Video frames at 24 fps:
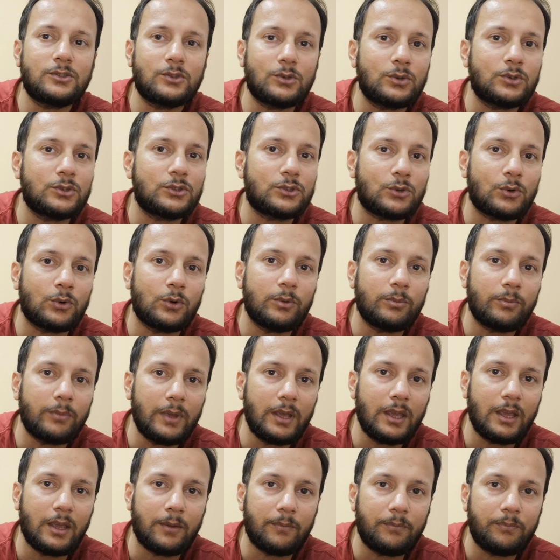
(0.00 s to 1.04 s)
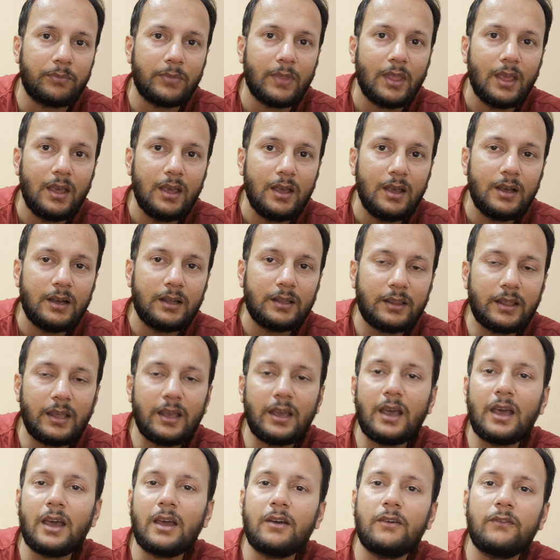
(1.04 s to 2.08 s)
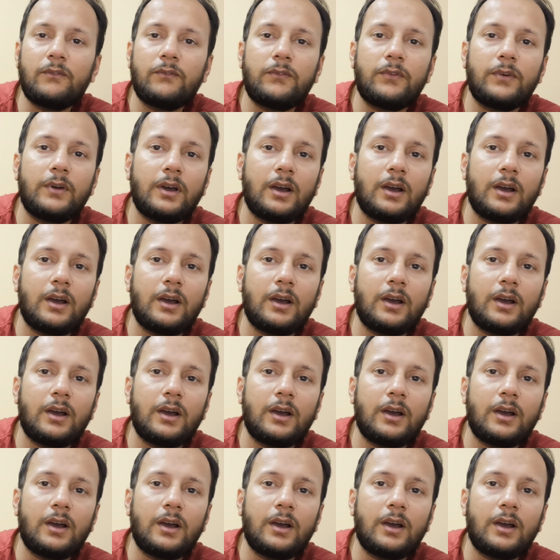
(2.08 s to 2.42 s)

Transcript: a source told me. They have